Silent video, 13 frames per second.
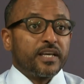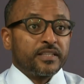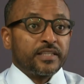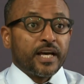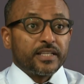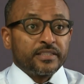
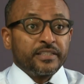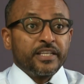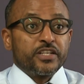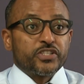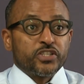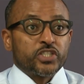that
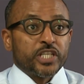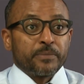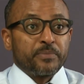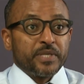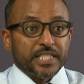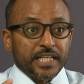needs
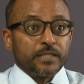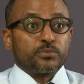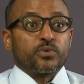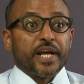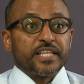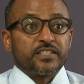to be
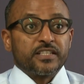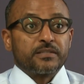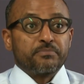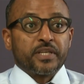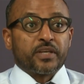celebrated,